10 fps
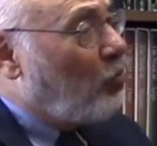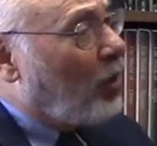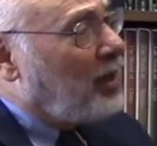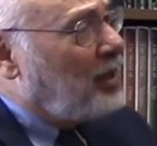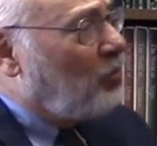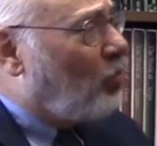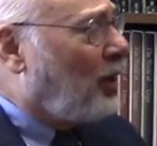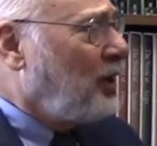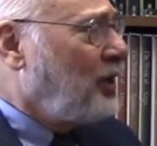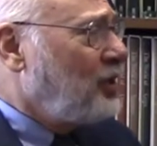Why did
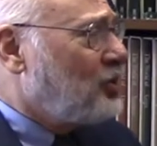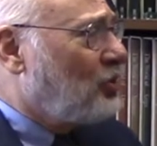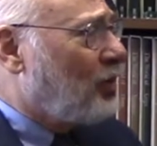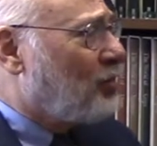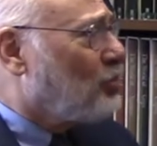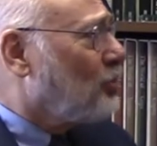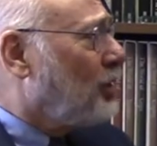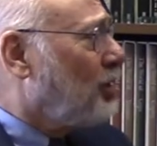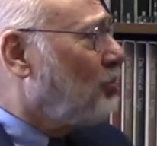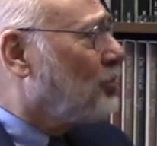why did these two
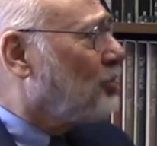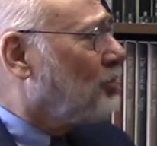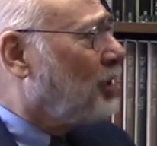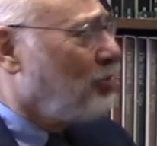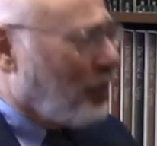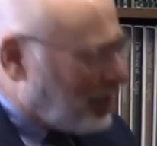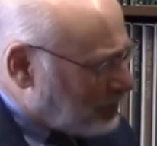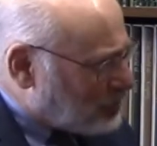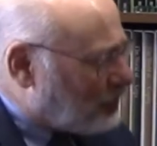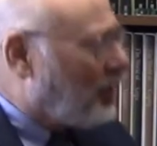emperor, emperor
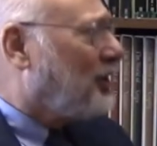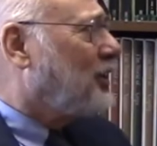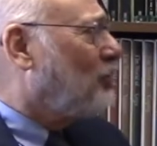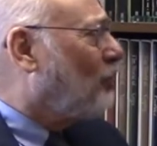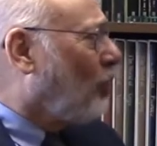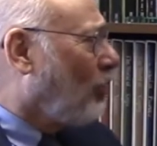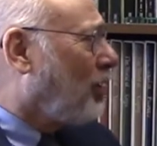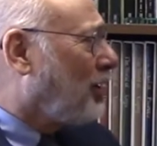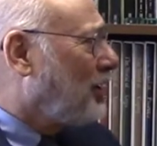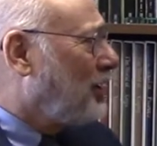empires finally
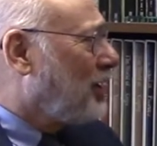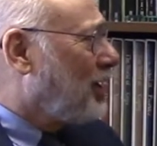fall?